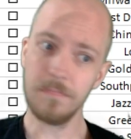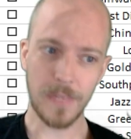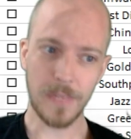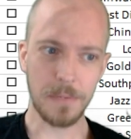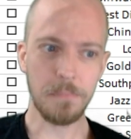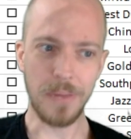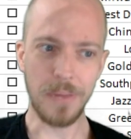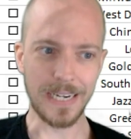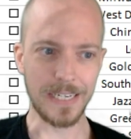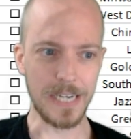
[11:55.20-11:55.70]

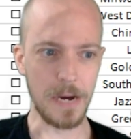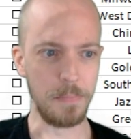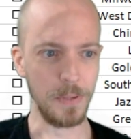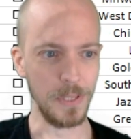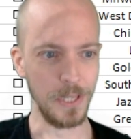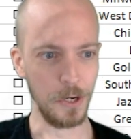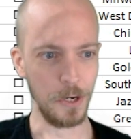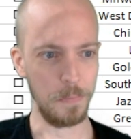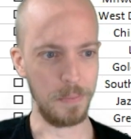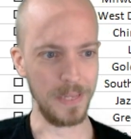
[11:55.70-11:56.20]
Picked up a
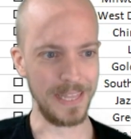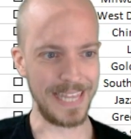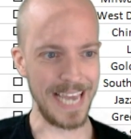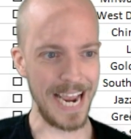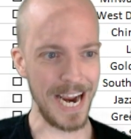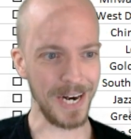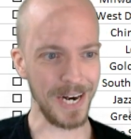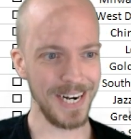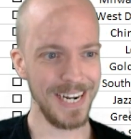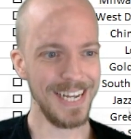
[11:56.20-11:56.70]
little bit
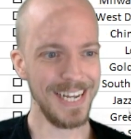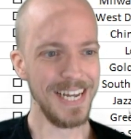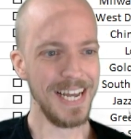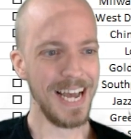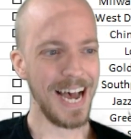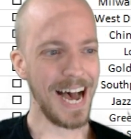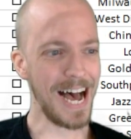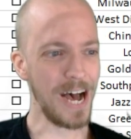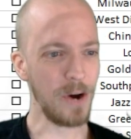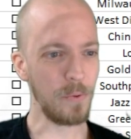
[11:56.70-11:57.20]
there.
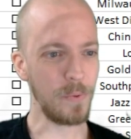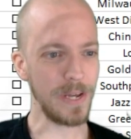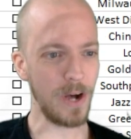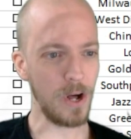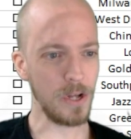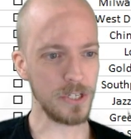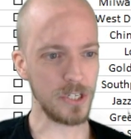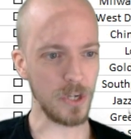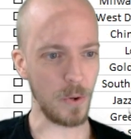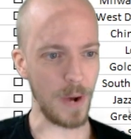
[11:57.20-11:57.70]
We
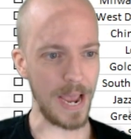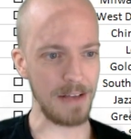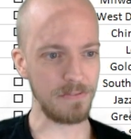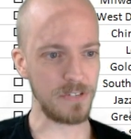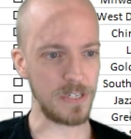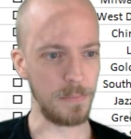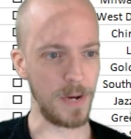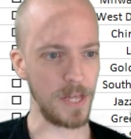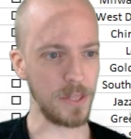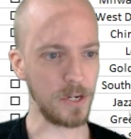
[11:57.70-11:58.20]
also have
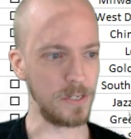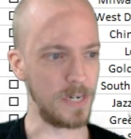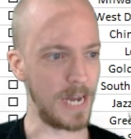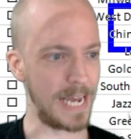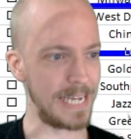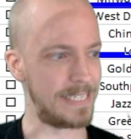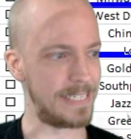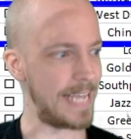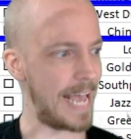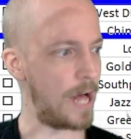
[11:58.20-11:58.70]
some other
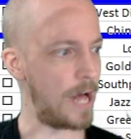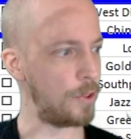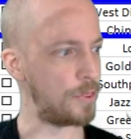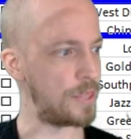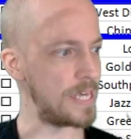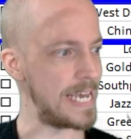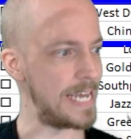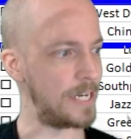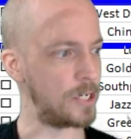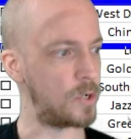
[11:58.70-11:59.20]
nice
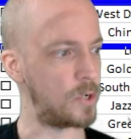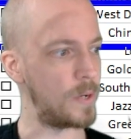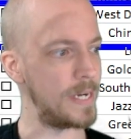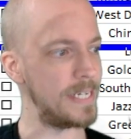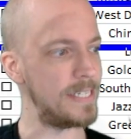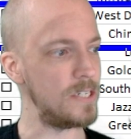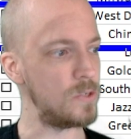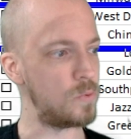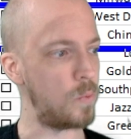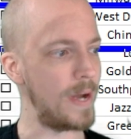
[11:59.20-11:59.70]
healthy
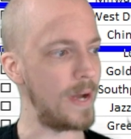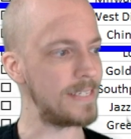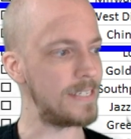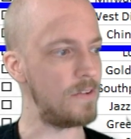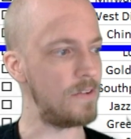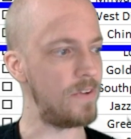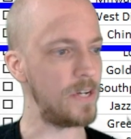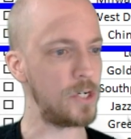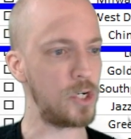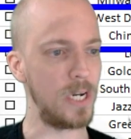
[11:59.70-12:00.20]
increases. West
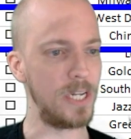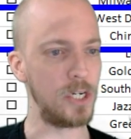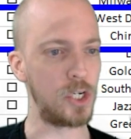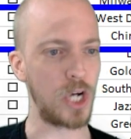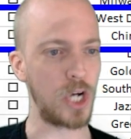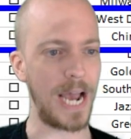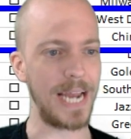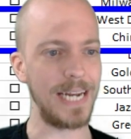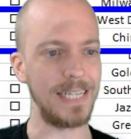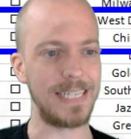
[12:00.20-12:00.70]
Division in
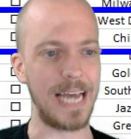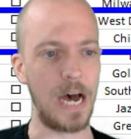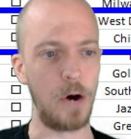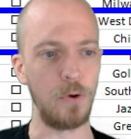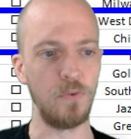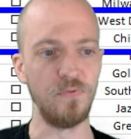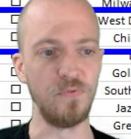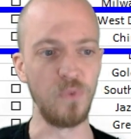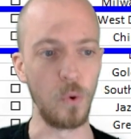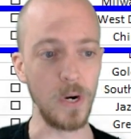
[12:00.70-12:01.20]
Chinatown,
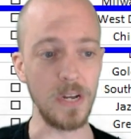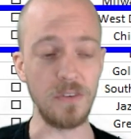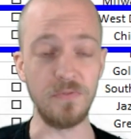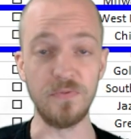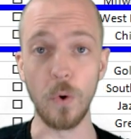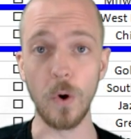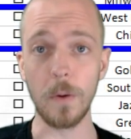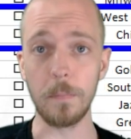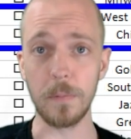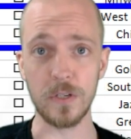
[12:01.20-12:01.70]

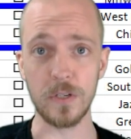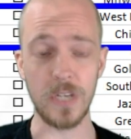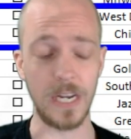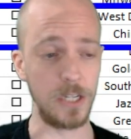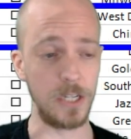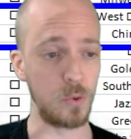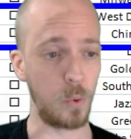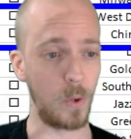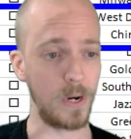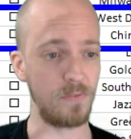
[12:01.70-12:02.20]
44%
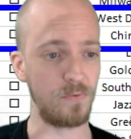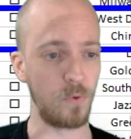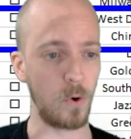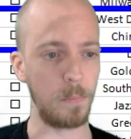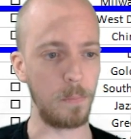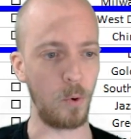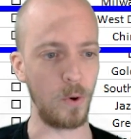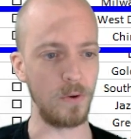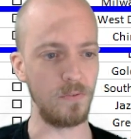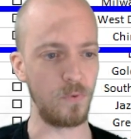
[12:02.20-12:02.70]
and
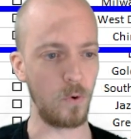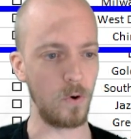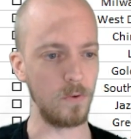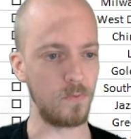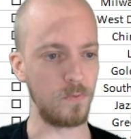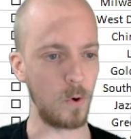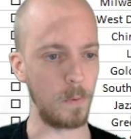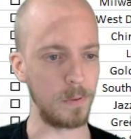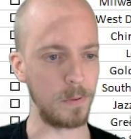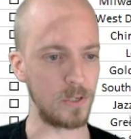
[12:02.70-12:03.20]

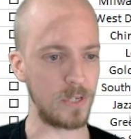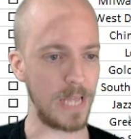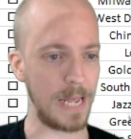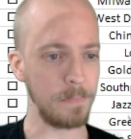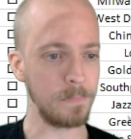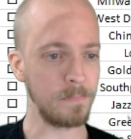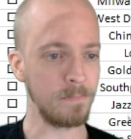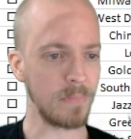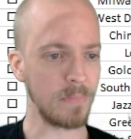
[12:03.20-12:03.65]
24.44%.